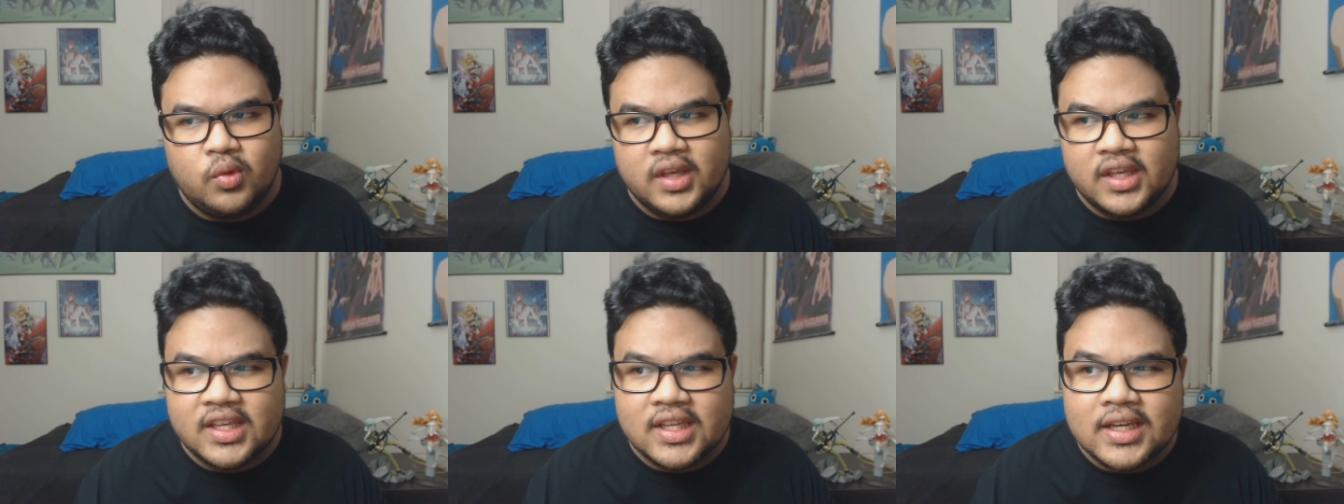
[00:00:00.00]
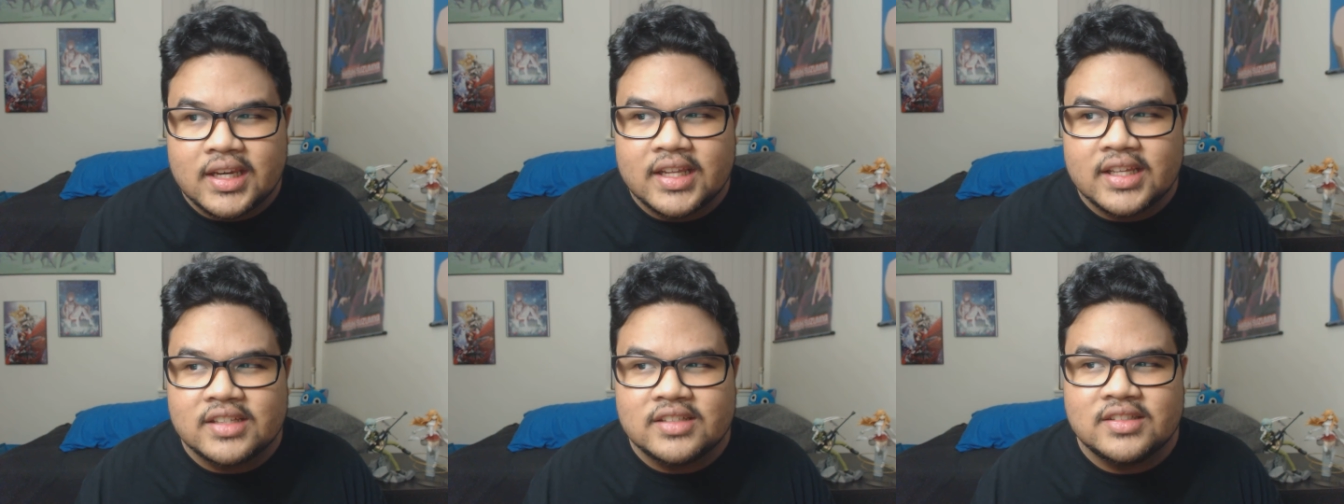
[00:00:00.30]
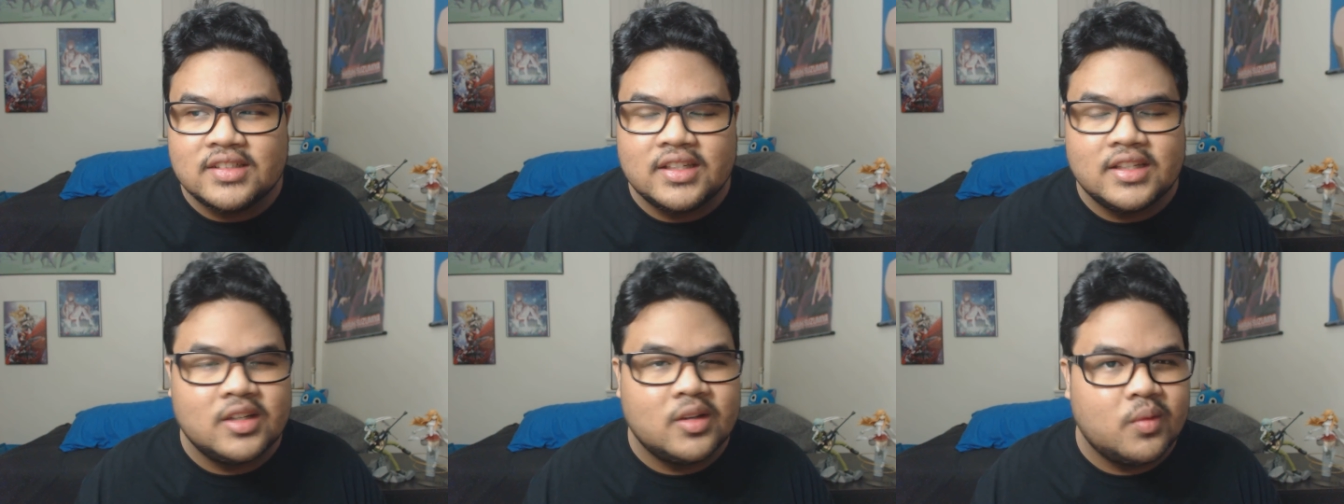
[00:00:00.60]

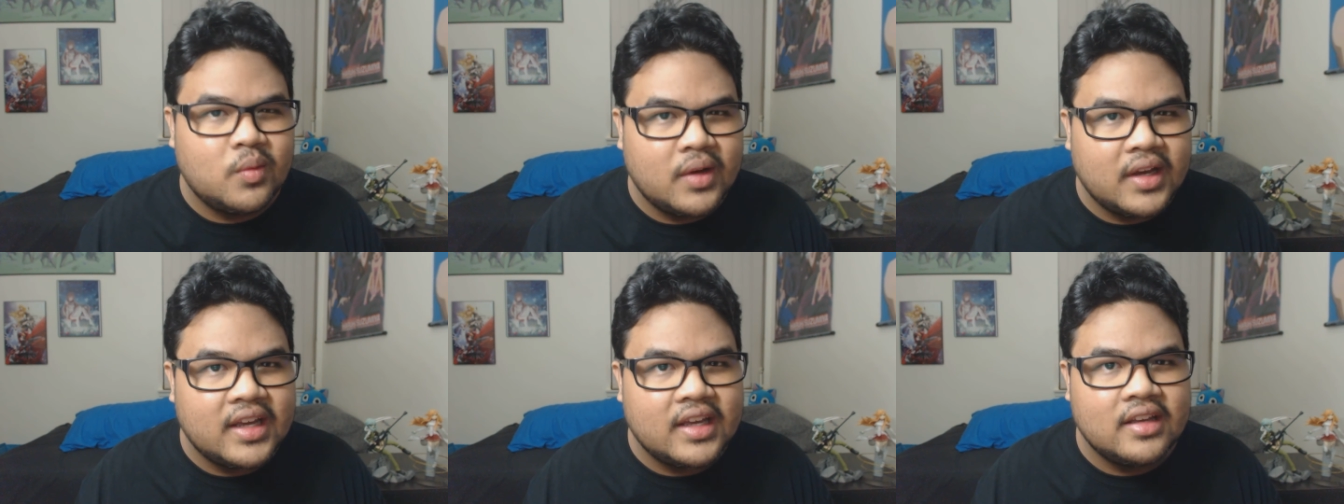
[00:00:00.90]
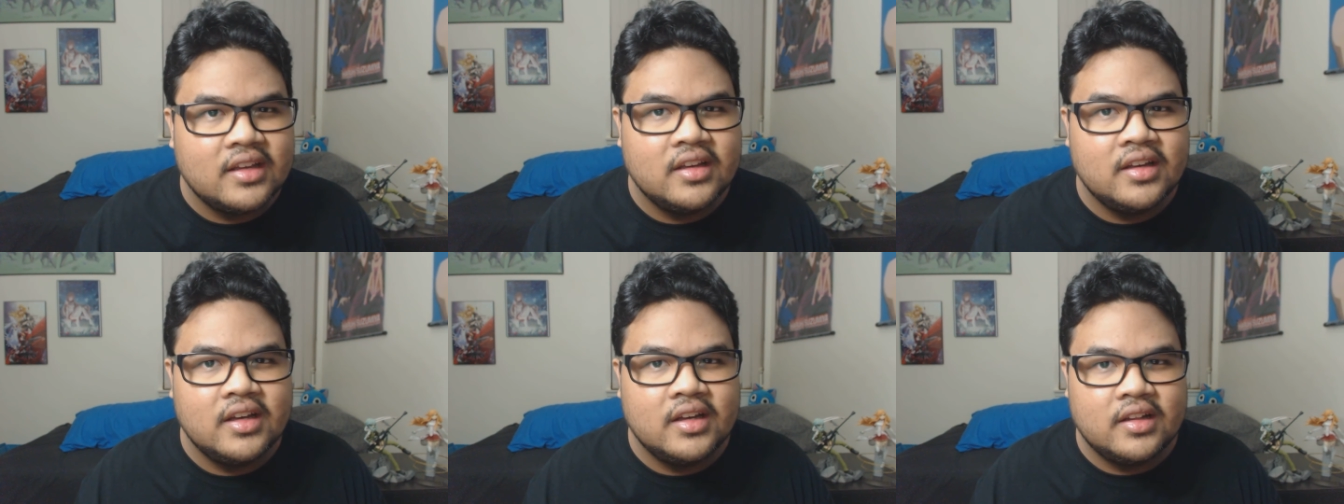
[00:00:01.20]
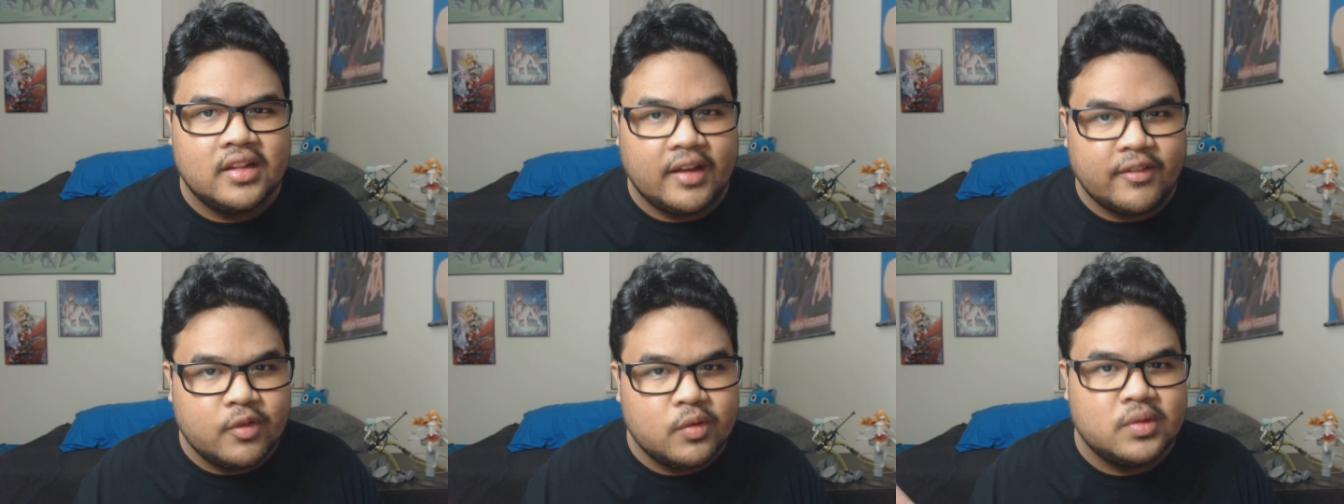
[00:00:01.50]
weakness in a way.
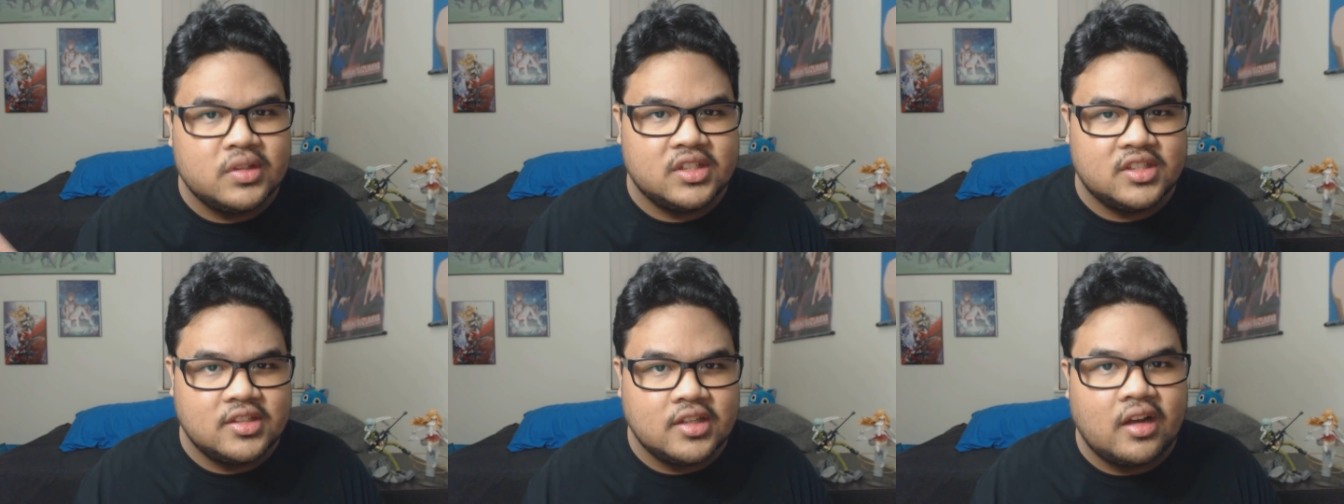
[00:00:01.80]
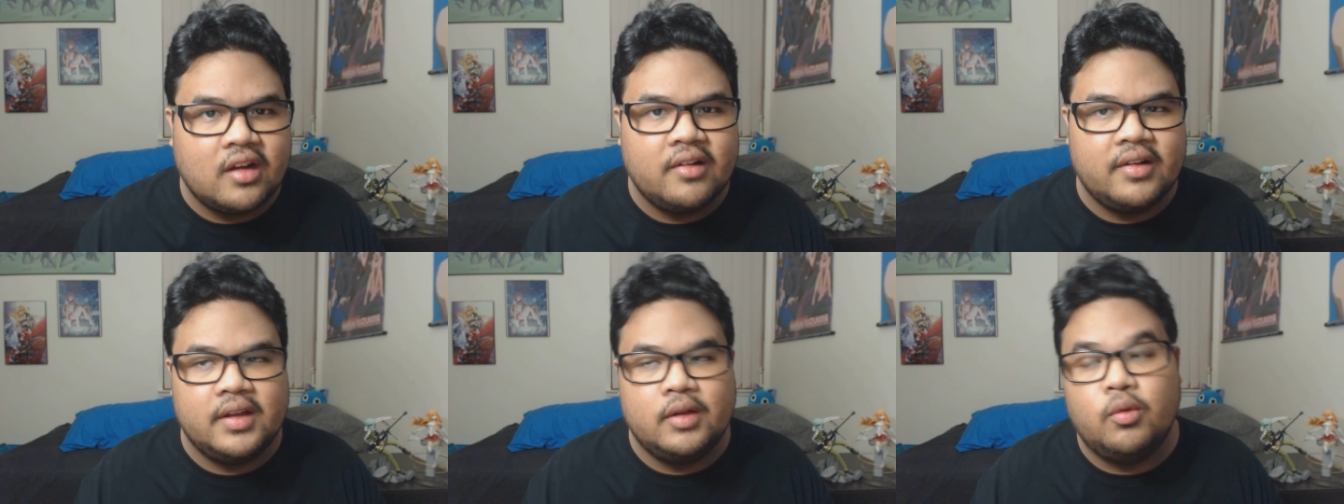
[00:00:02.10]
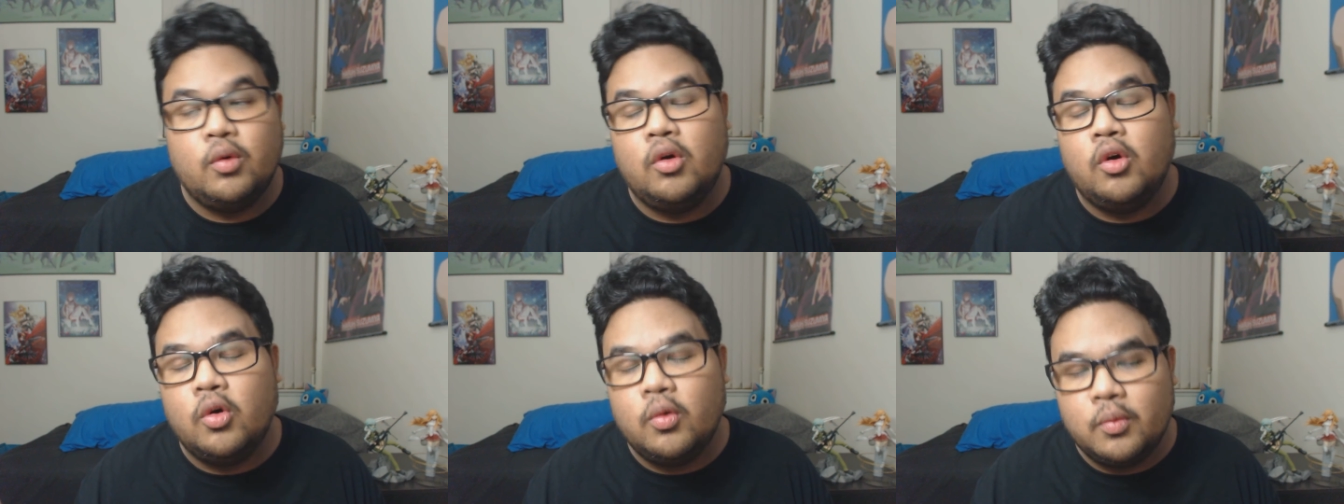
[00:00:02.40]
Everyone saw it,
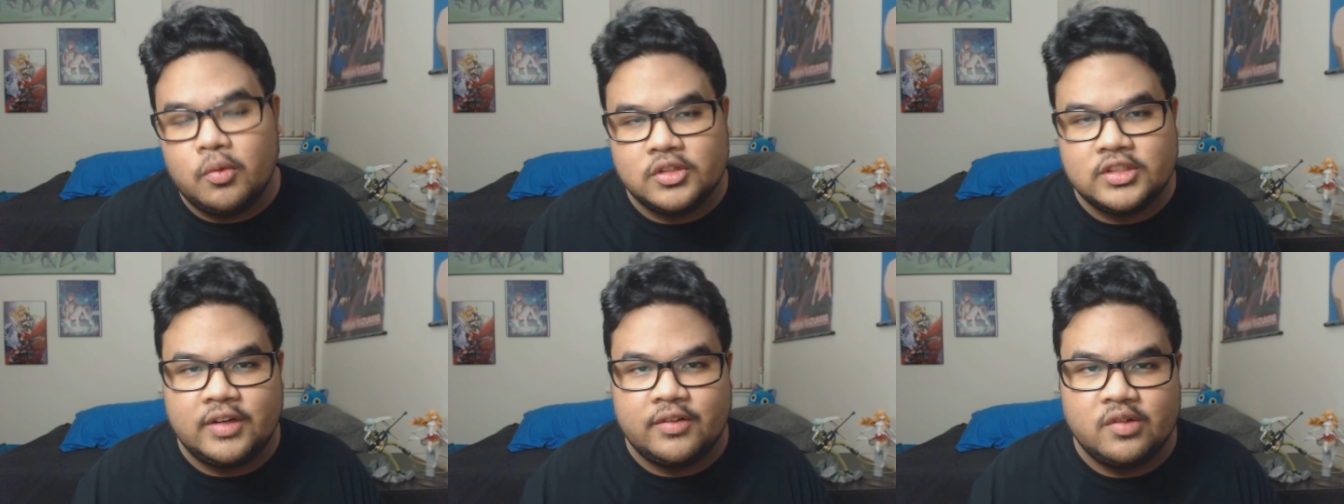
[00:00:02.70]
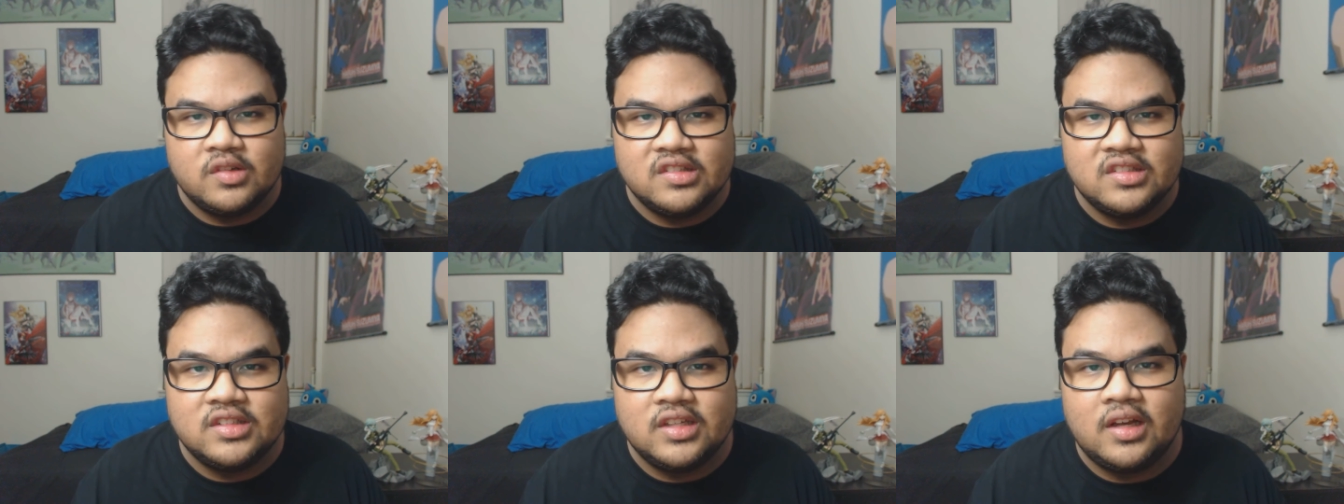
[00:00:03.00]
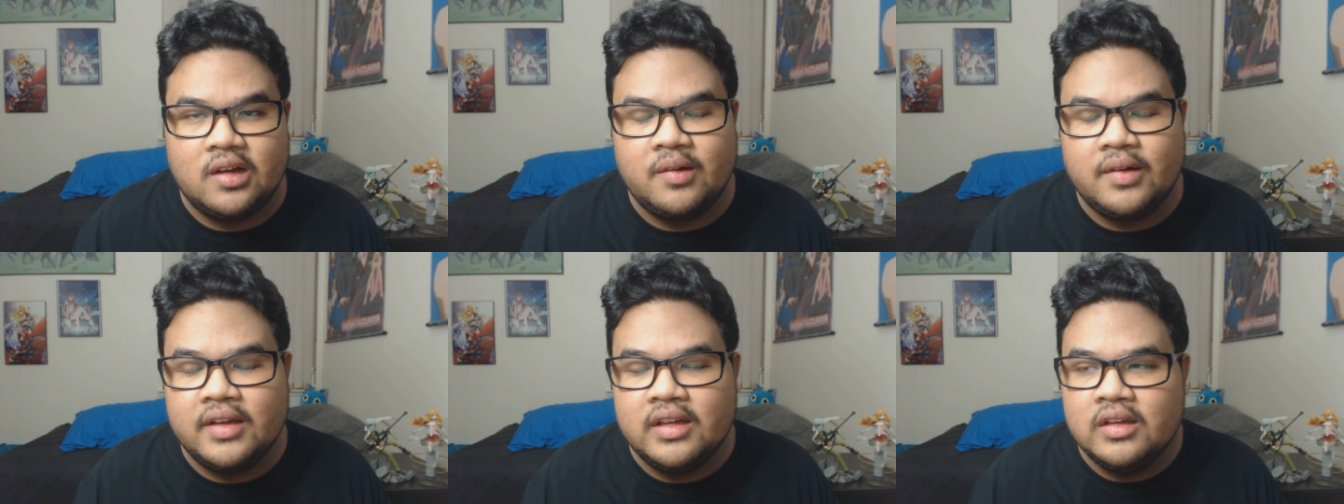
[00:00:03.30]
well, almost everyone
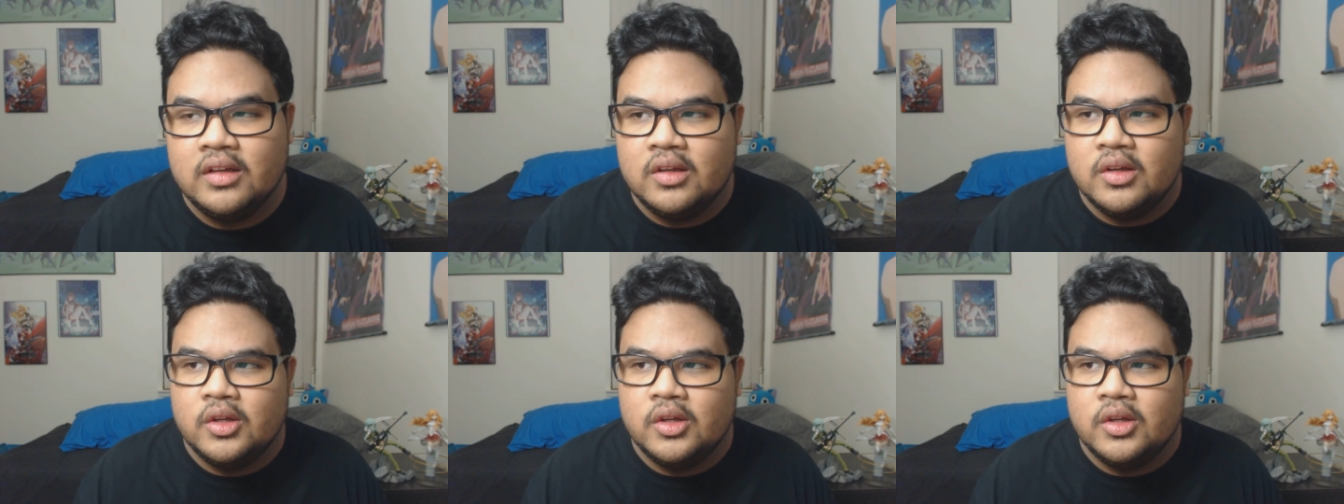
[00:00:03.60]
saw it.